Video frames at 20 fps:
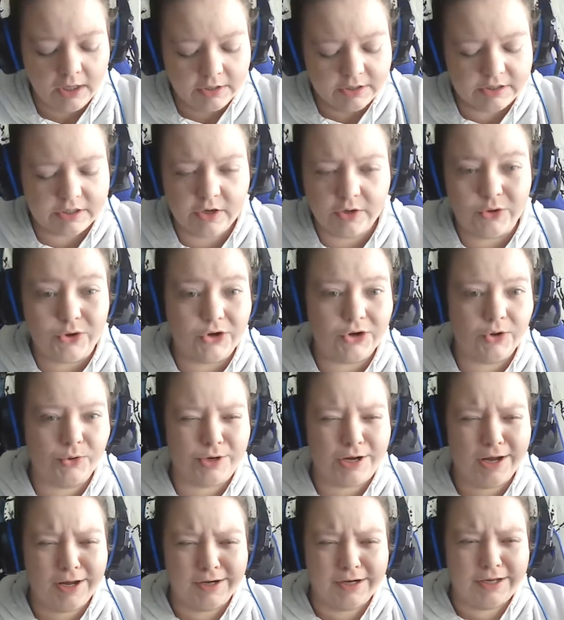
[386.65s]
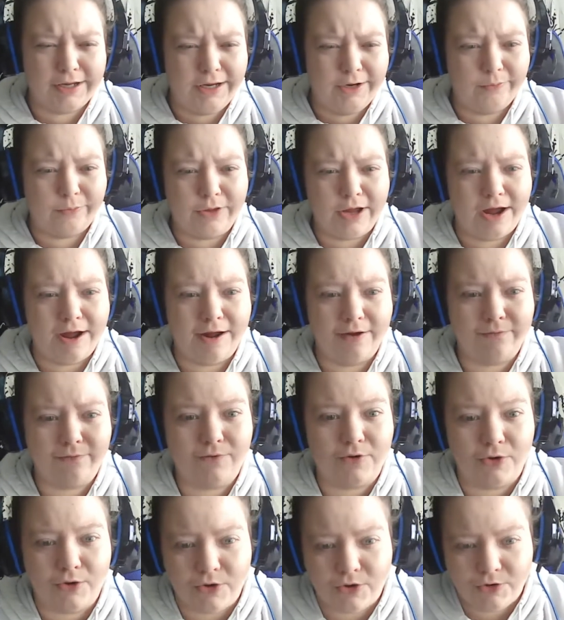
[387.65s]
So, you know, kind of keep that
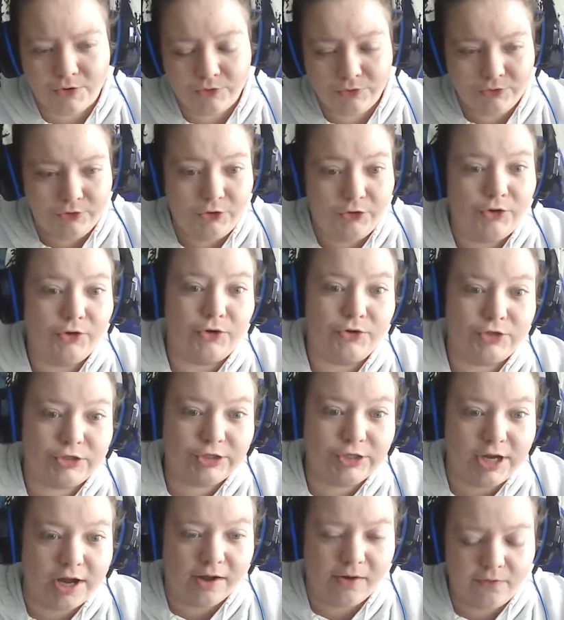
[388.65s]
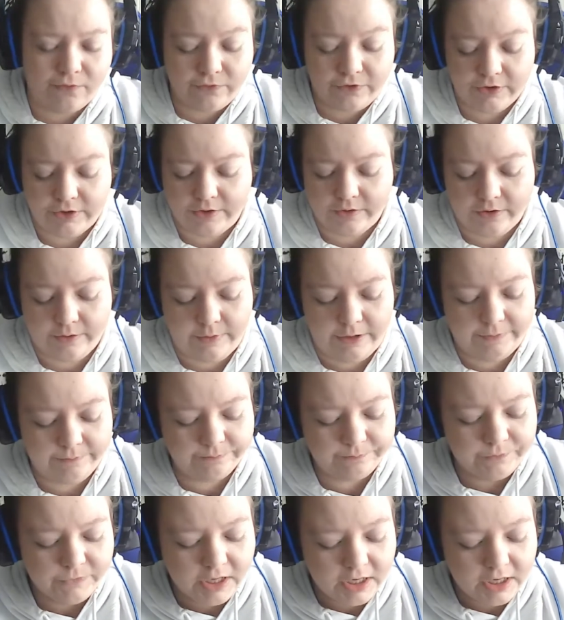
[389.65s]
for yourself. You know what I mean?